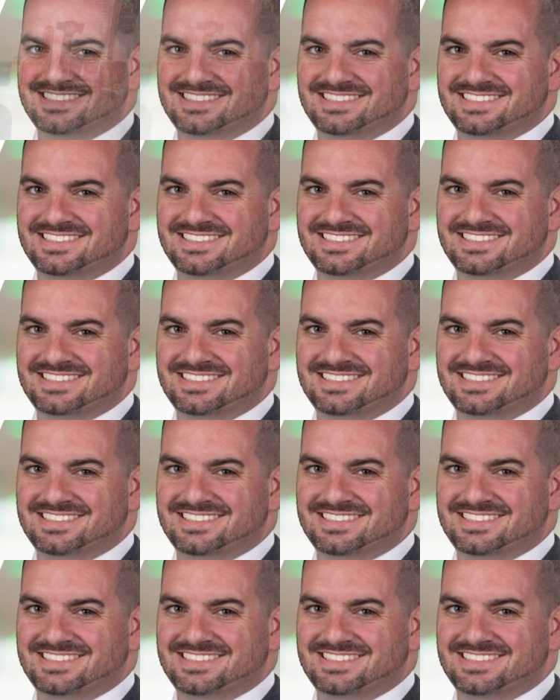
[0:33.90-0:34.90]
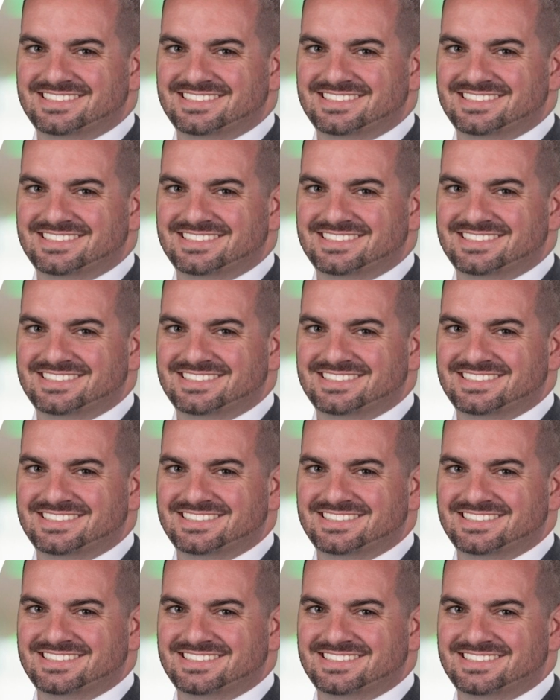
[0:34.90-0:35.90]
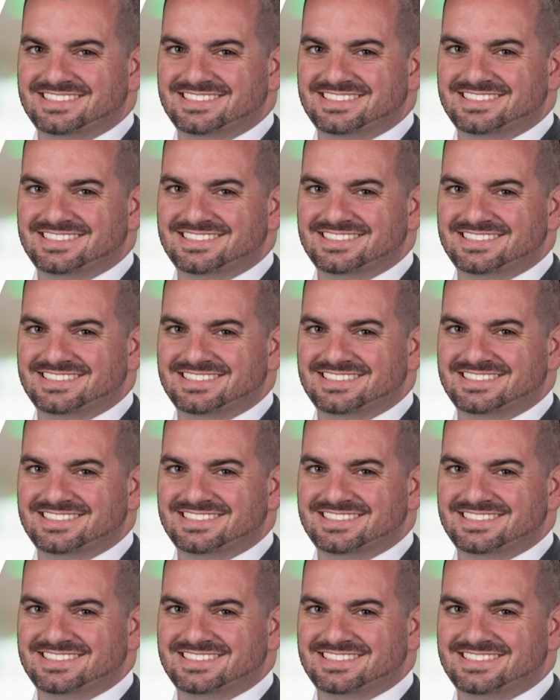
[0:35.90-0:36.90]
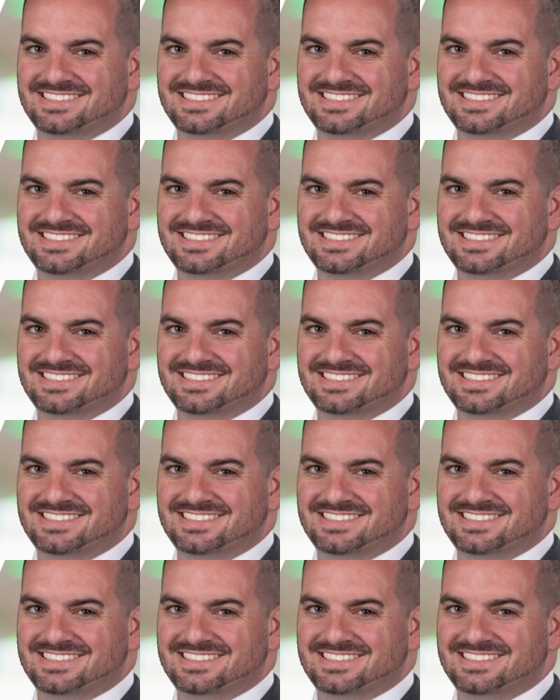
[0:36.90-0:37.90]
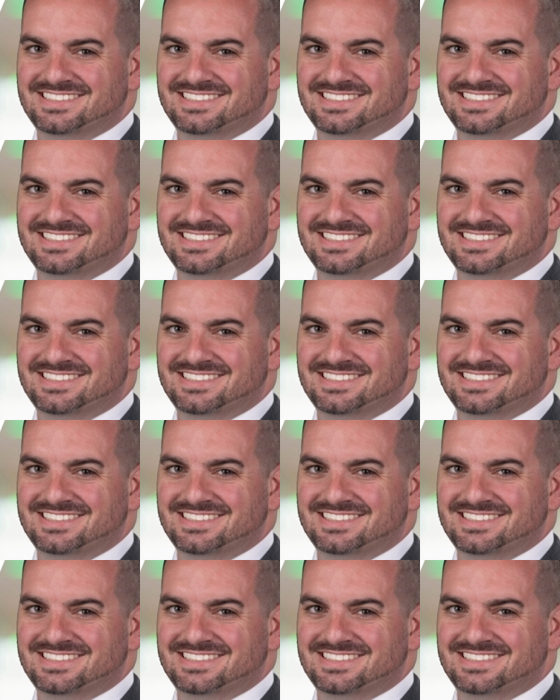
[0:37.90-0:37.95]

Nobody speaks.